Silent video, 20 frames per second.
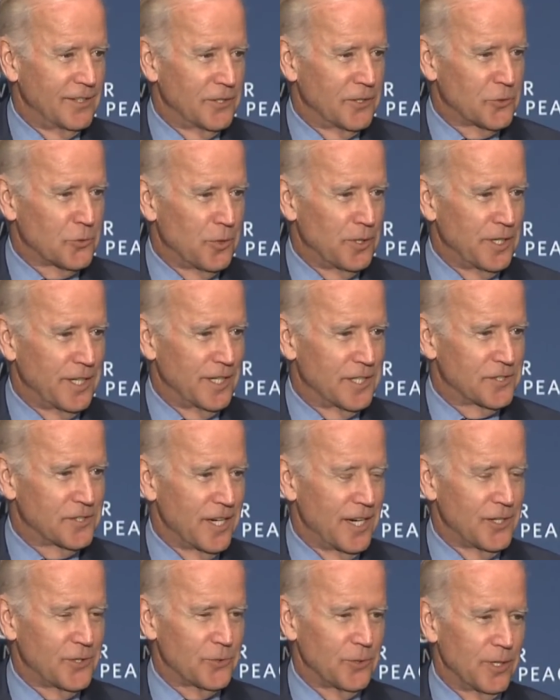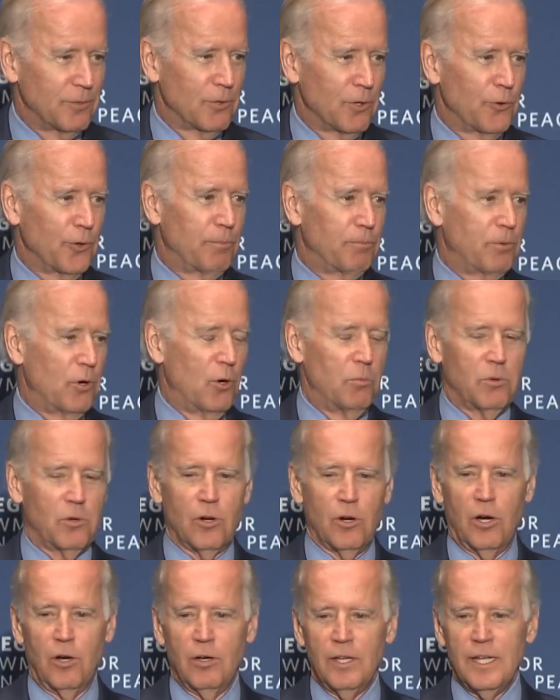in the 20th century, wrote a poem
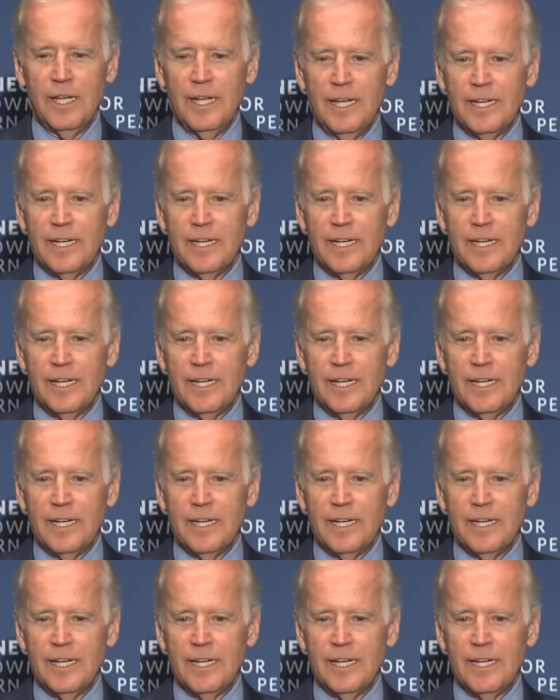called